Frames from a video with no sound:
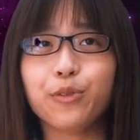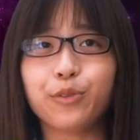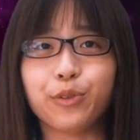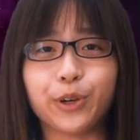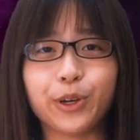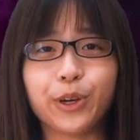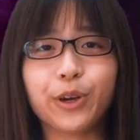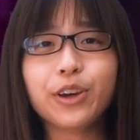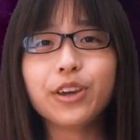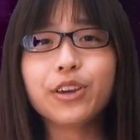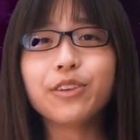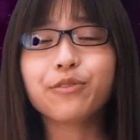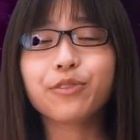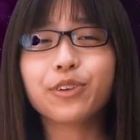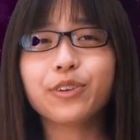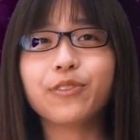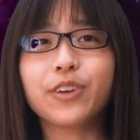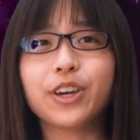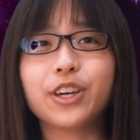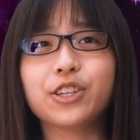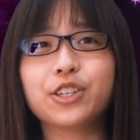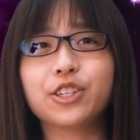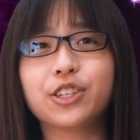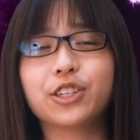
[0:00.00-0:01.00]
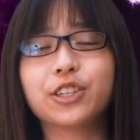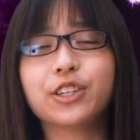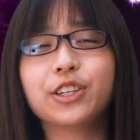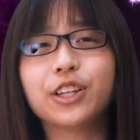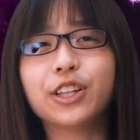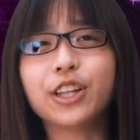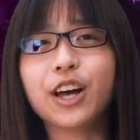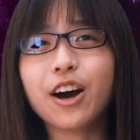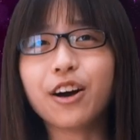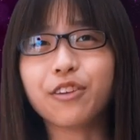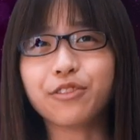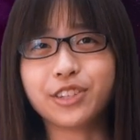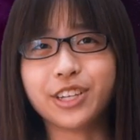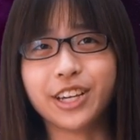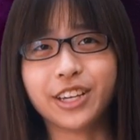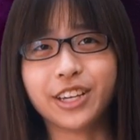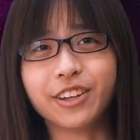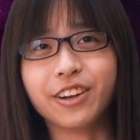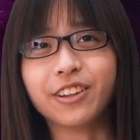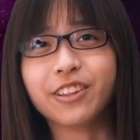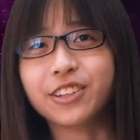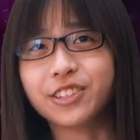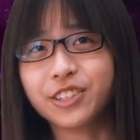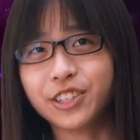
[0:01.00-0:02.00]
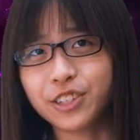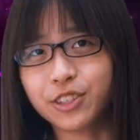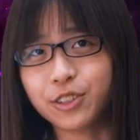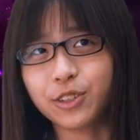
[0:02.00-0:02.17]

For your information, a lot of technology